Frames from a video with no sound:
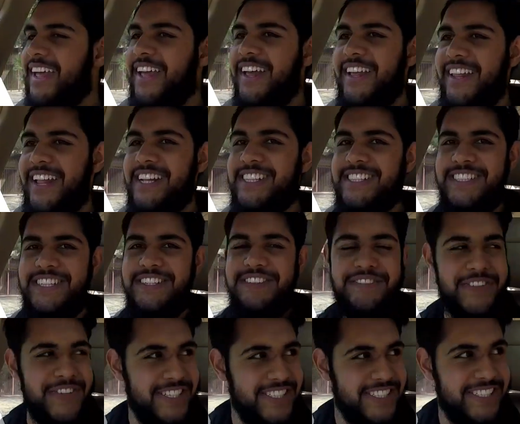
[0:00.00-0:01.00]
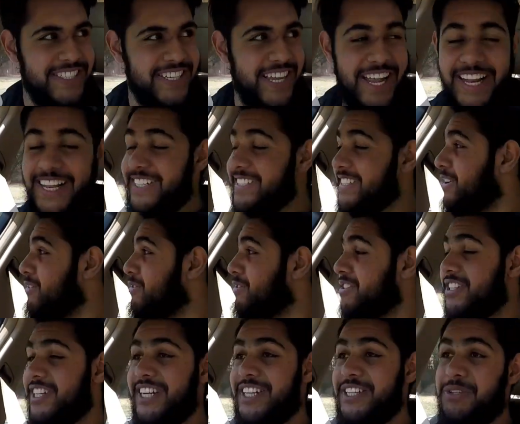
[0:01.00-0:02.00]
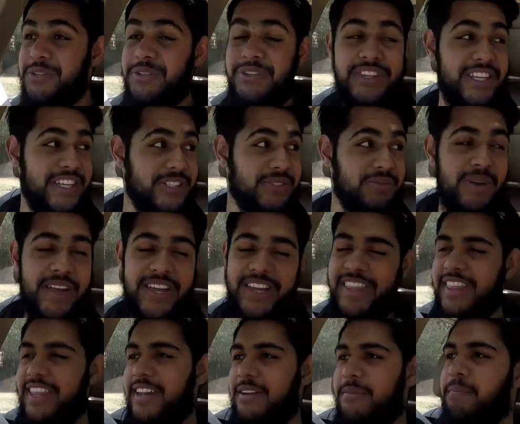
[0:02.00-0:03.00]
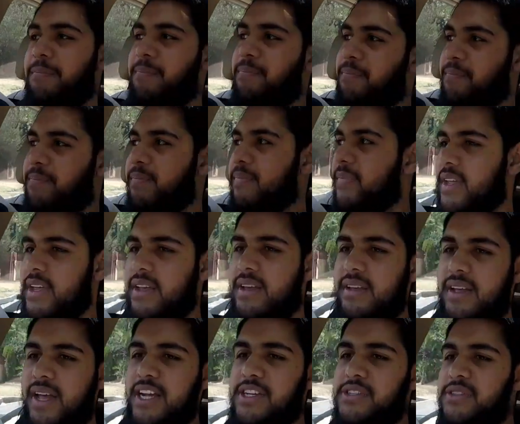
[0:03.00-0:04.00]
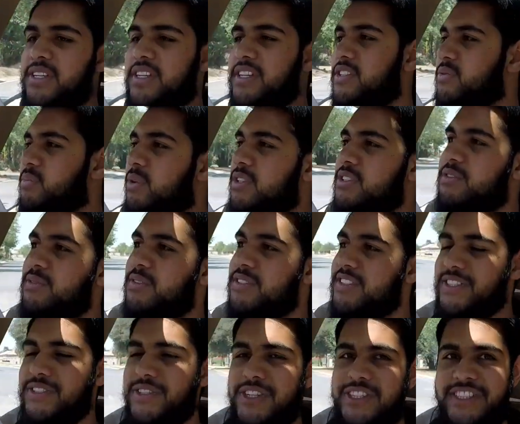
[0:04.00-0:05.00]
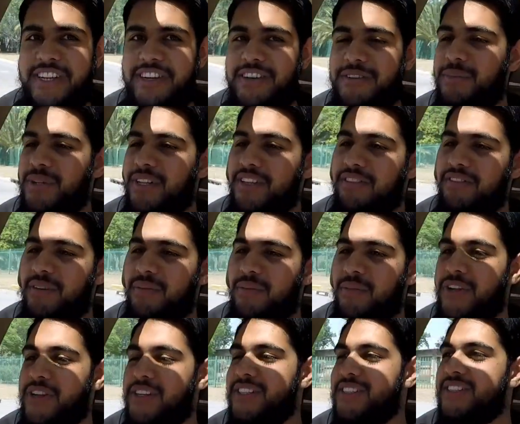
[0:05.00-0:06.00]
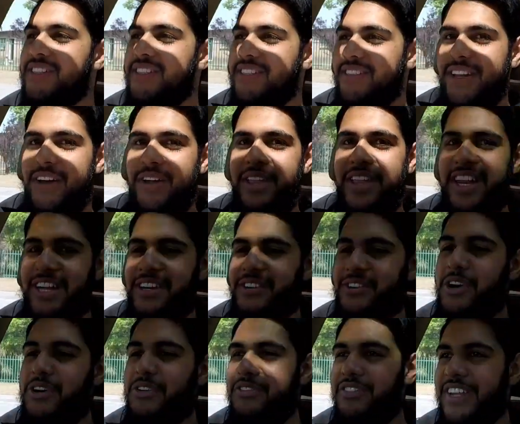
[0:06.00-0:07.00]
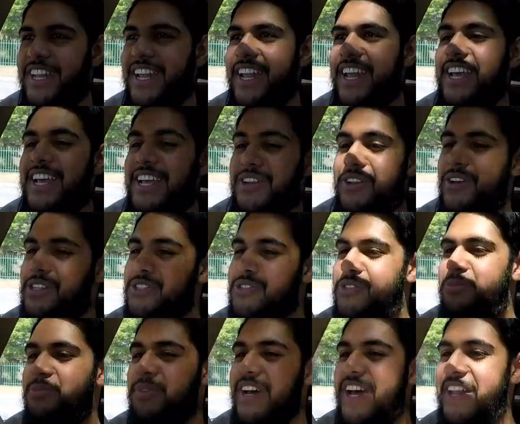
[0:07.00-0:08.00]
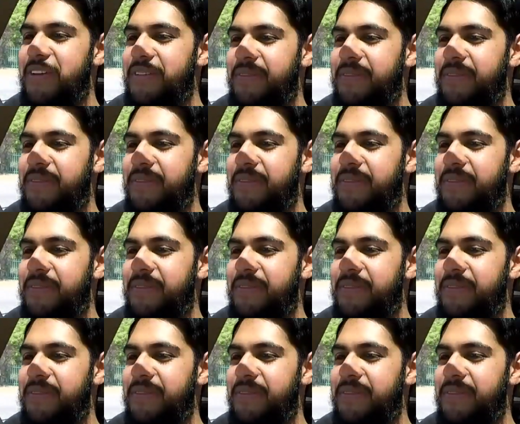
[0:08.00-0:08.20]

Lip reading: That's different. At least they were trying new things back then. Actually, the responsiveness is not terrible, if I'm honest, now that I drove it. Not too bad.